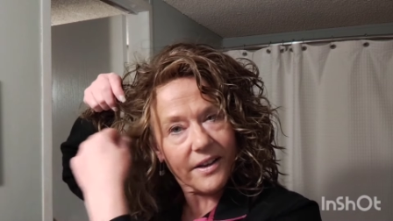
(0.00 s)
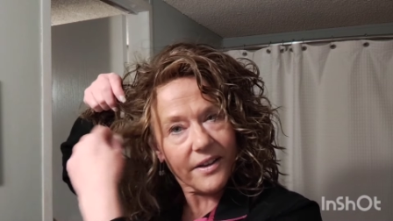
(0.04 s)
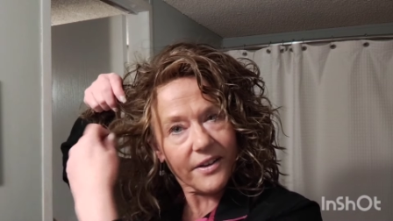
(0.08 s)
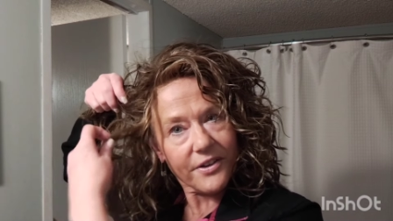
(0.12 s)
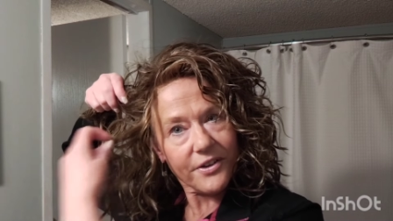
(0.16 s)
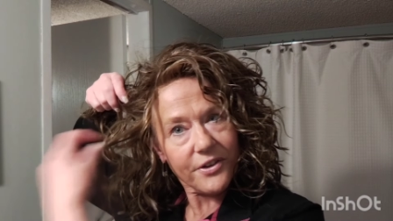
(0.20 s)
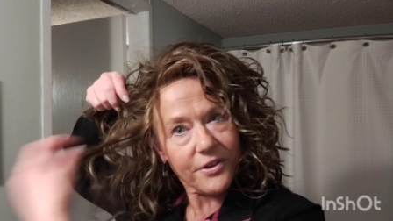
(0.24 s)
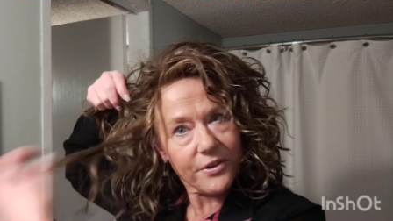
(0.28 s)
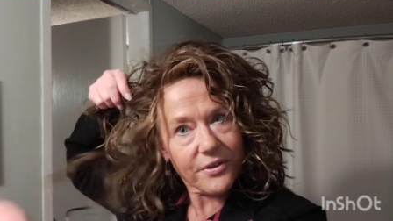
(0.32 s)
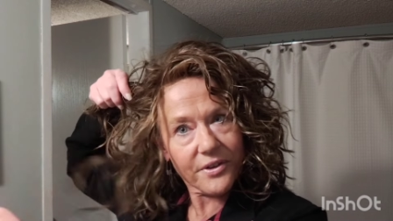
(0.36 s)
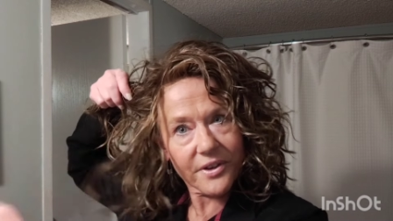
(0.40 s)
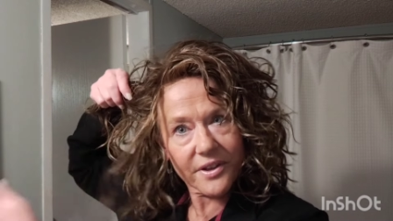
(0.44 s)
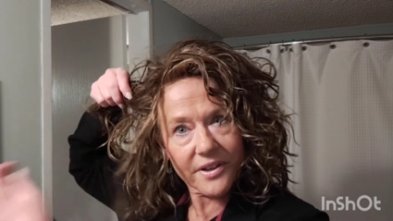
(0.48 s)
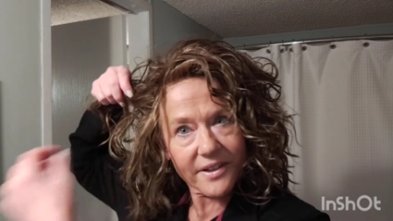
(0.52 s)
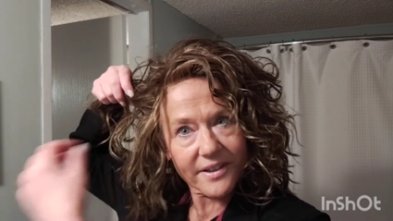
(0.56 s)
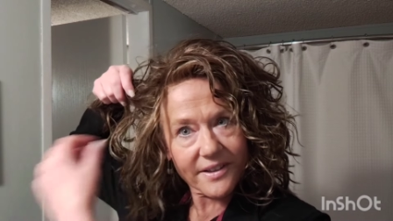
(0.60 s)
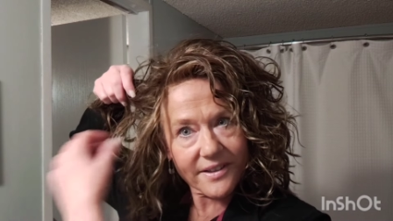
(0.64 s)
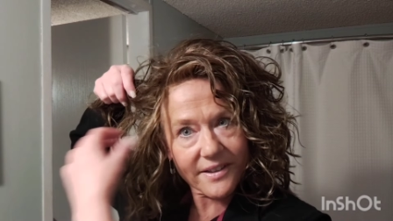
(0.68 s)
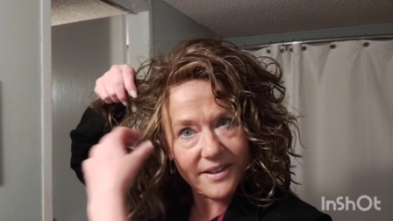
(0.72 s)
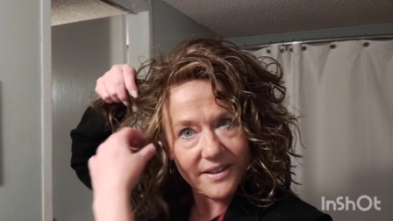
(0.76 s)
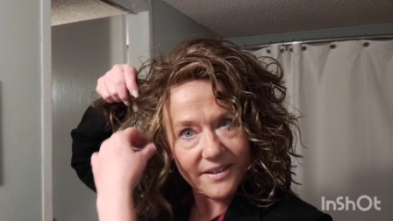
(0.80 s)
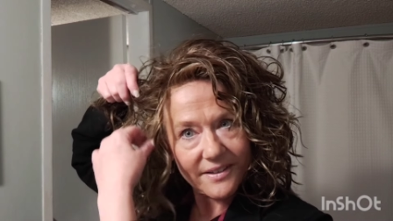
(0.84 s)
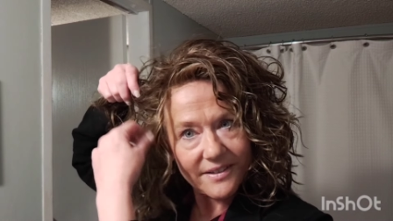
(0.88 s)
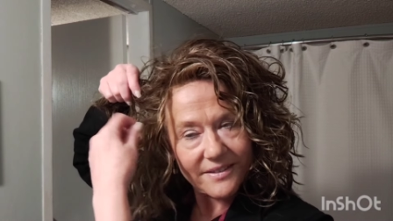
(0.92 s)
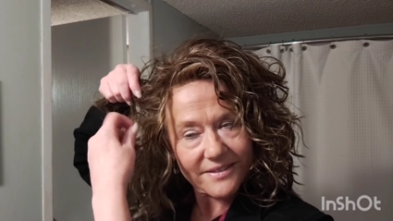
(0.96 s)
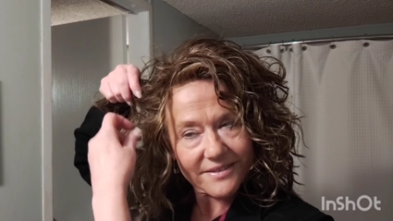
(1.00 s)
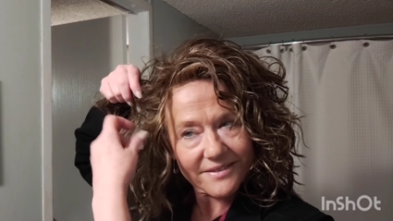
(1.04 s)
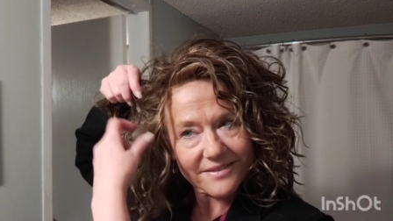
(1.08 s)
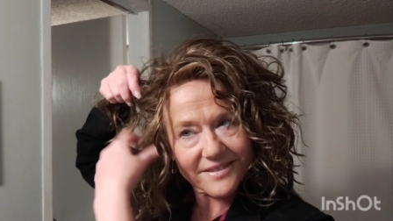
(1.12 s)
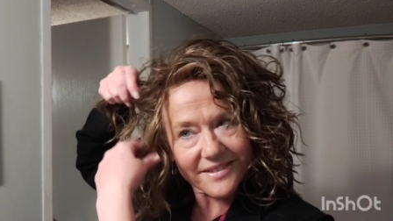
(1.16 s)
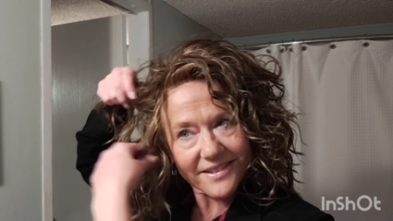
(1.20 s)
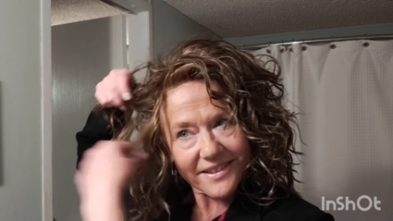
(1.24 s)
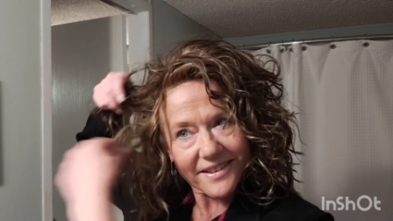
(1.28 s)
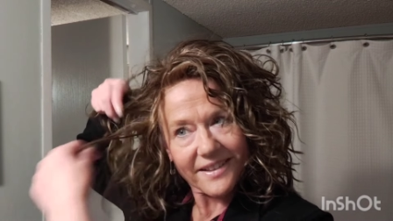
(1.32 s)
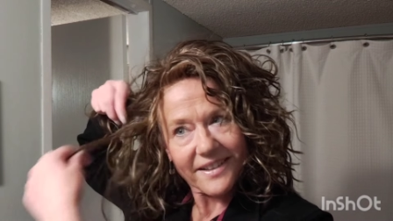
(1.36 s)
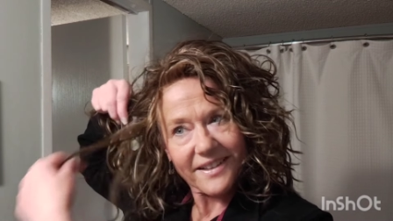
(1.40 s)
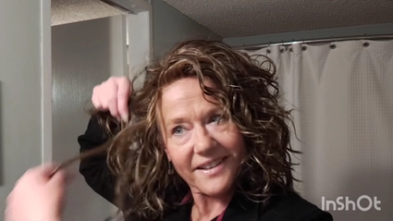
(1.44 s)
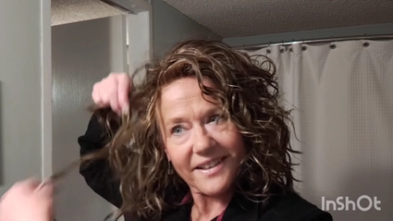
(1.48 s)
you could
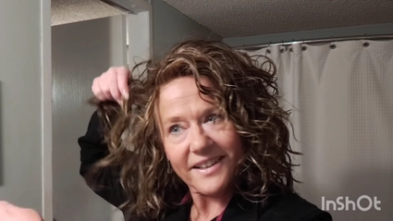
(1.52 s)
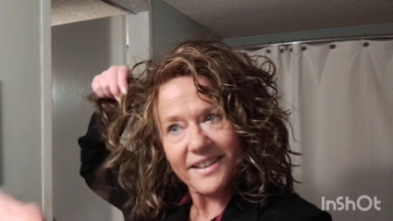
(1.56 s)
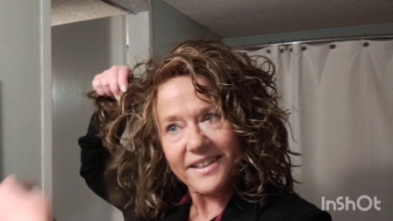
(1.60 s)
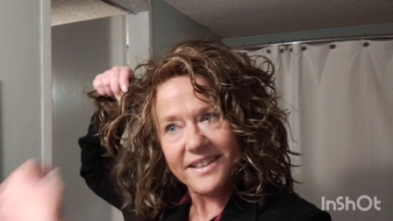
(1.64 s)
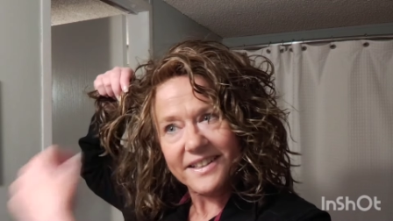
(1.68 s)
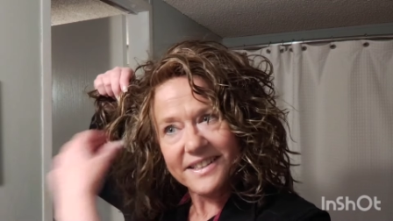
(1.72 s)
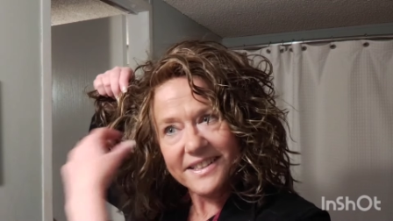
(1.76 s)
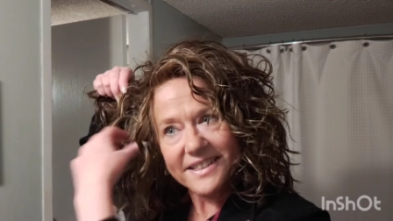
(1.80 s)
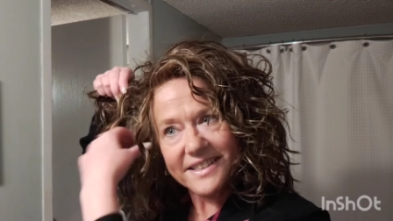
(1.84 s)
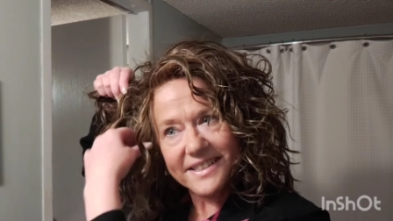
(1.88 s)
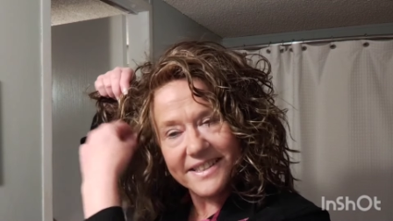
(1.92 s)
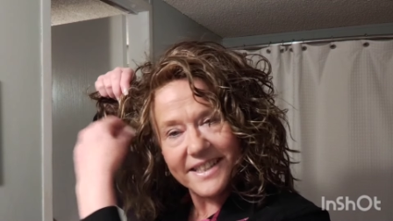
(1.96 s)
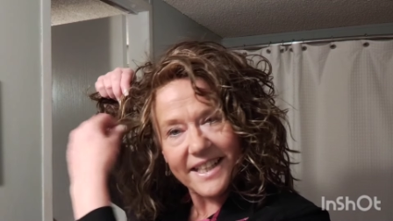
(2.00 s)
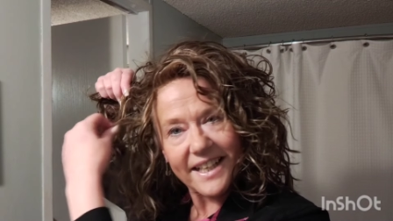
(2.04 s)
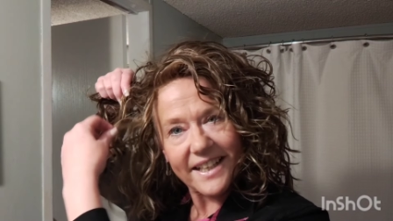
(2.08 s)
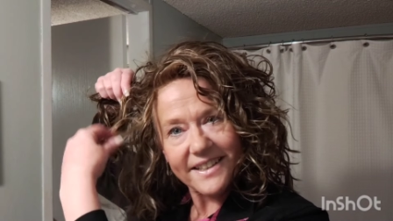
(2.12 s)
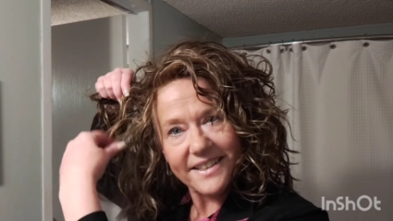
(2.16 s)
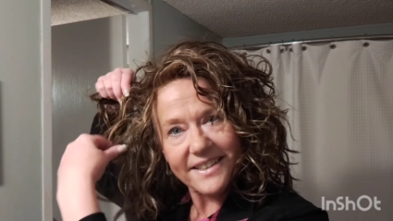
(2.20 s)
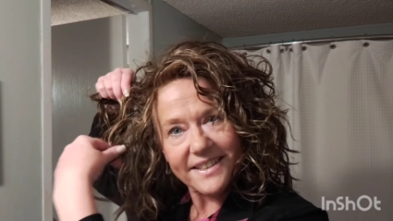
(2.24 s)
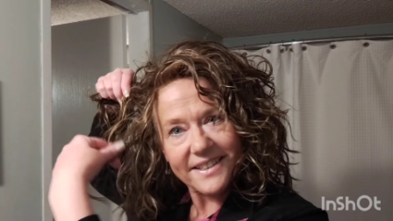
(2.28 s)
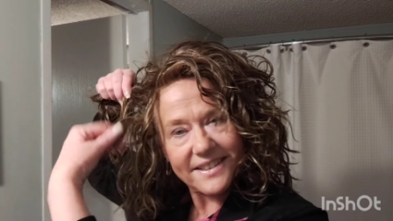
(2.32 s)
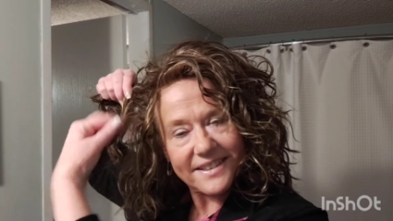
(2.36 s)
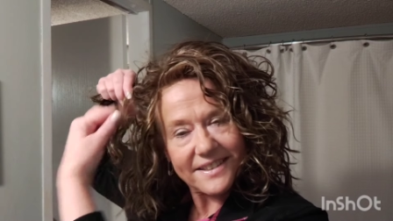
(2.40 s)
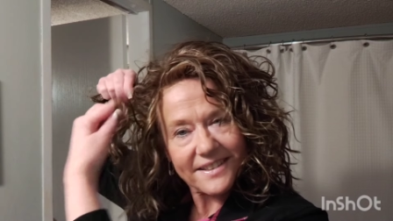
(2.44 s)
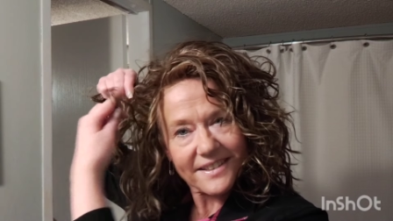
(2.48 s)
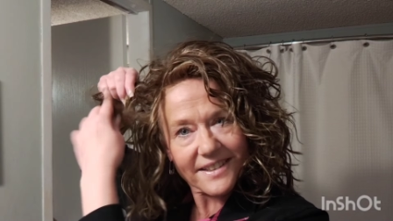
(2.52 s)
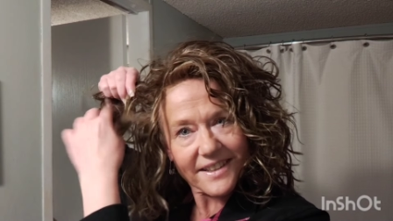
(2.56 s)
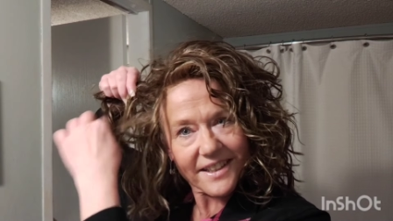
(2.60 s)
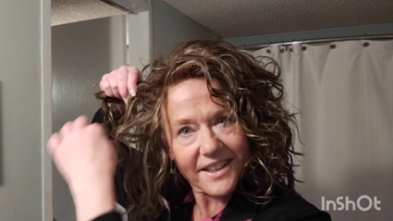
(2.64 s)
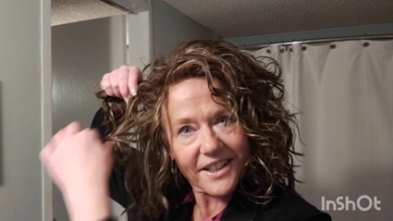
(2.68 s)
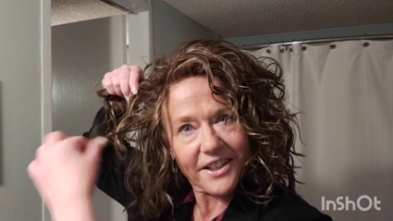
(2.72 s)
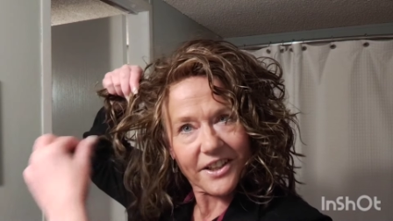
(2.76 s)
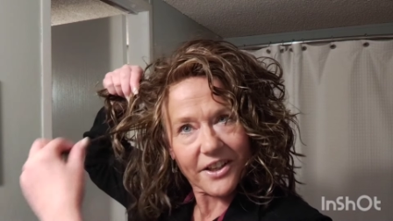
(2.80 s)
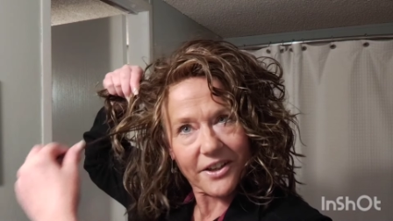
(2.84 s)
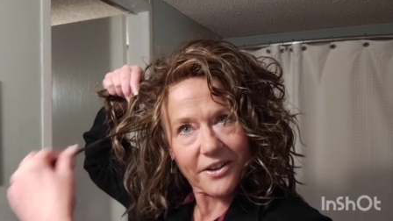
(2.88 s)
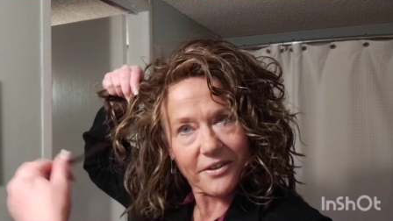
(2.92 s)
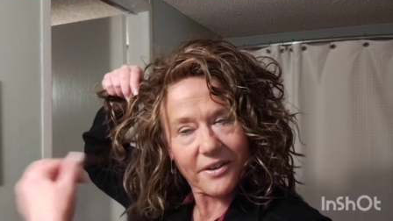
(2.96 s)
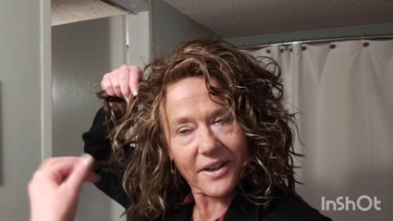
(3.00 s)
sit
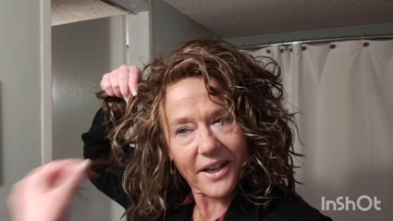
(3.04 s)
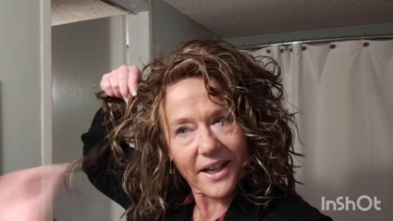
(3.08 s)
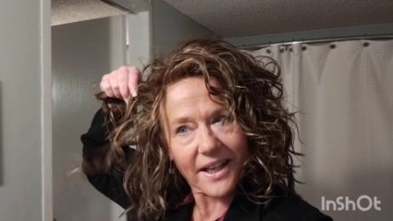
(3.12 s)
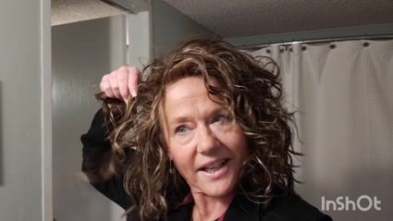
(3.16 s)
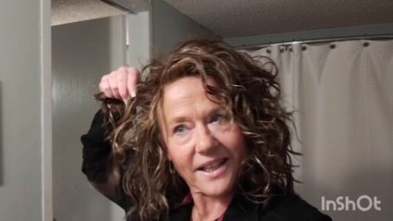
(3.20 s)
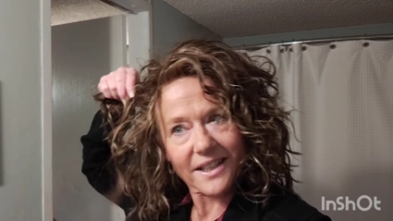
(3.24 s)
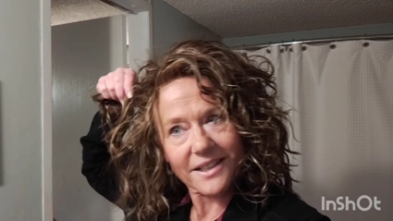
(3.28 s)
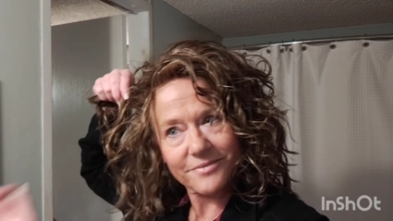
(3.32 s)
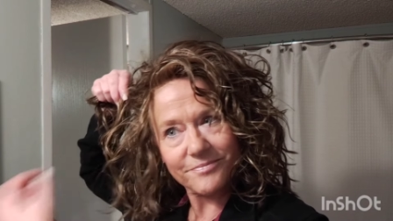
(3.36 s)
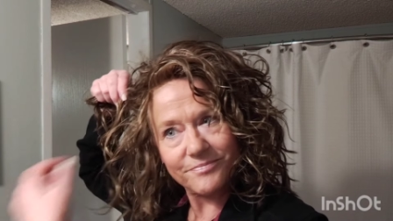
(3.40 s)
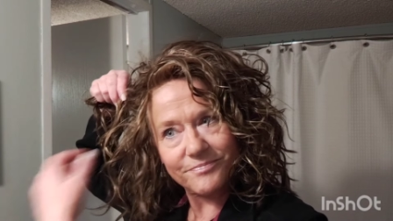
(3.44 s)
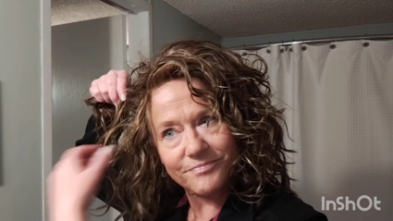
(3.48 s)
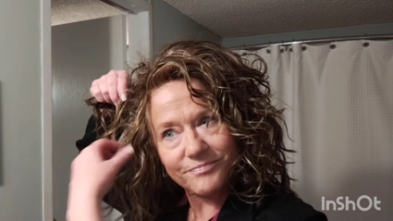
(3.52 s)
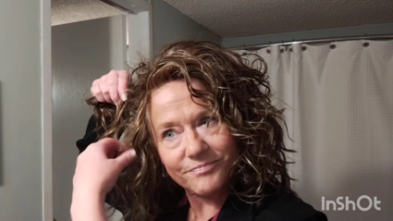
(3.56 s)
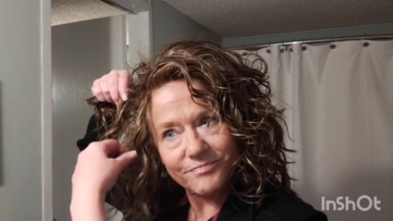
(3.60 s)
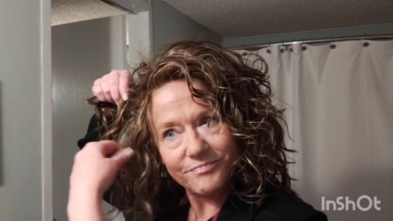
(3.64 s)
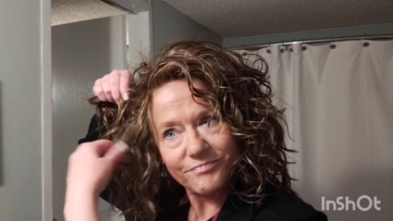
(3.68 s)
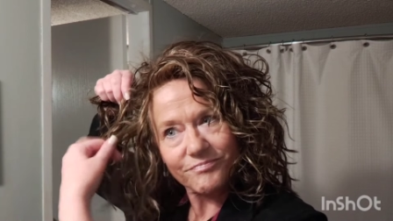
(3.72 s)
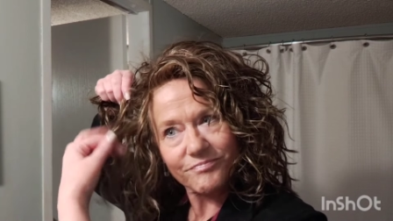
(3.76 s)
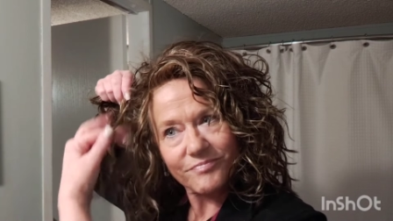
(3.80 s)
you know, um,